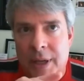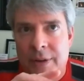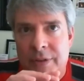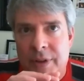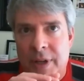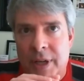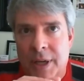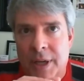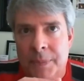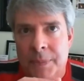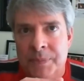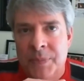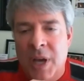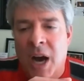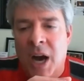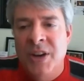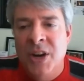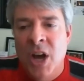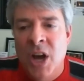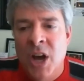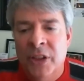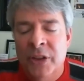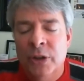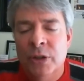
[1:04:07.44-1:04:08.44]
of uh,
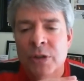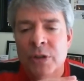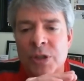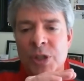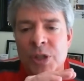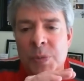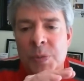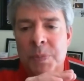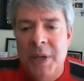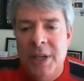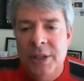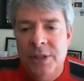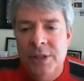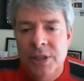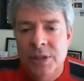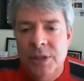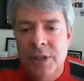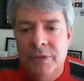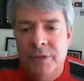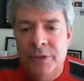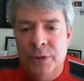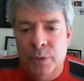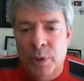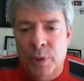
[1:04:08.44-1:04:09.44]
another species
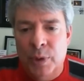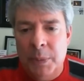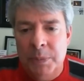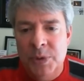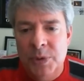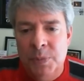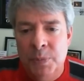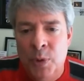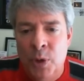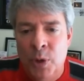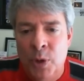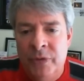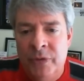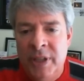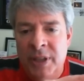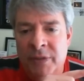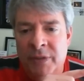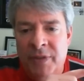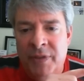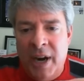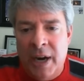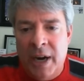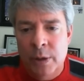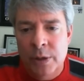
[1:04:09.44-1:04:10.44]
of thrips moving the
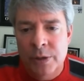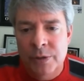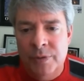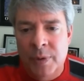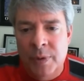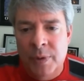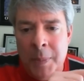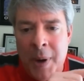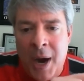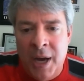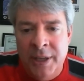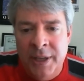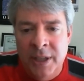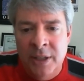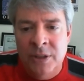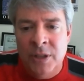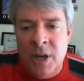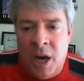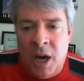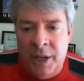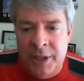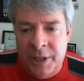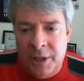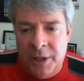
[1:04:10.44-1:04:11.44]
virus from onion
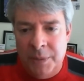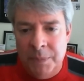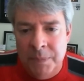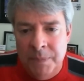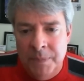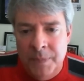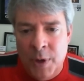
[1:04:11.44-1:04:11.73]
to onion.